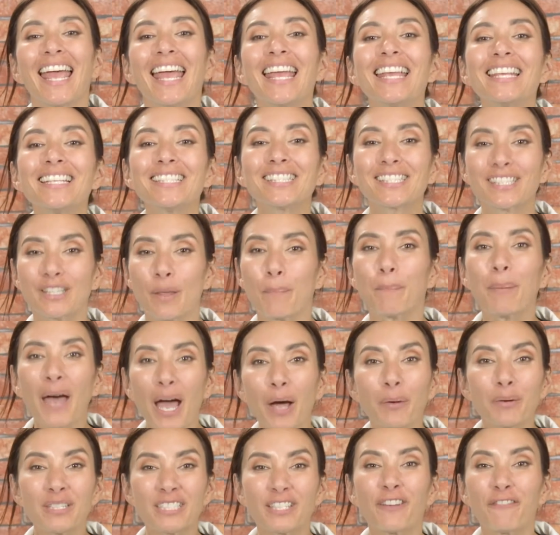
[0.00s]
is the
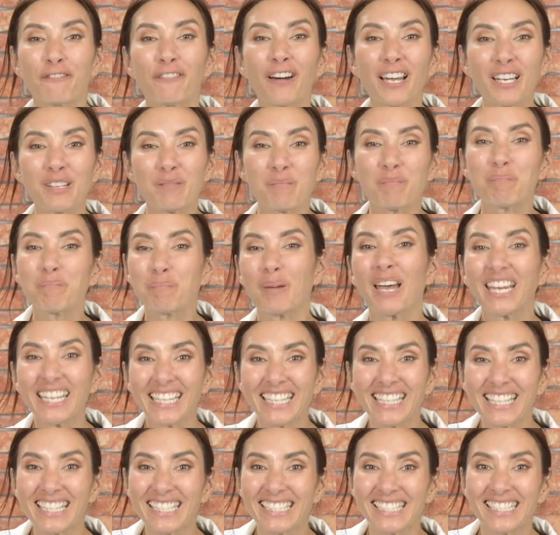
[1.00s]
power to fight
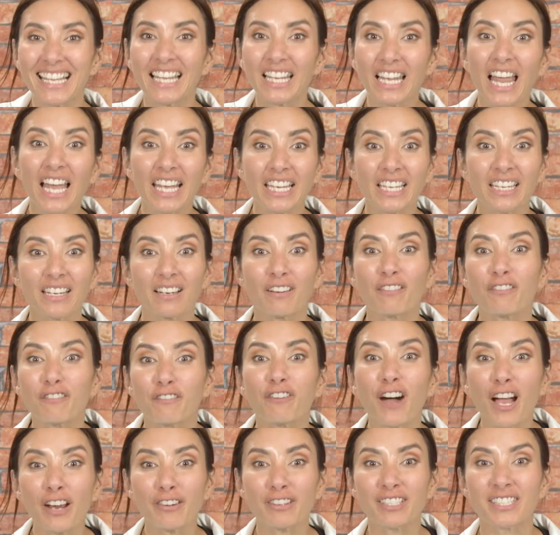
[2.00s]
baddies, like
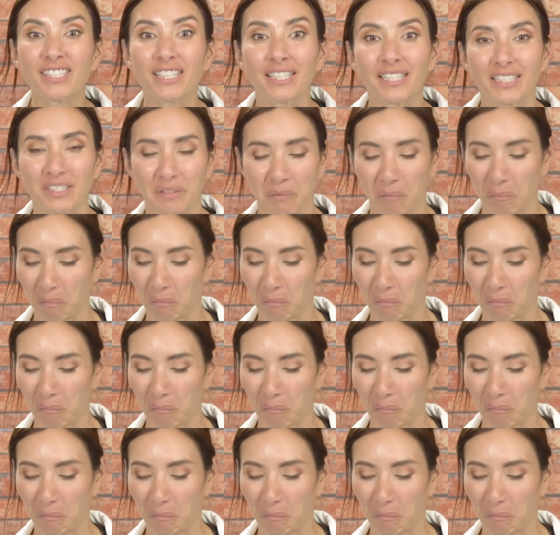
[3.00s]
viruses.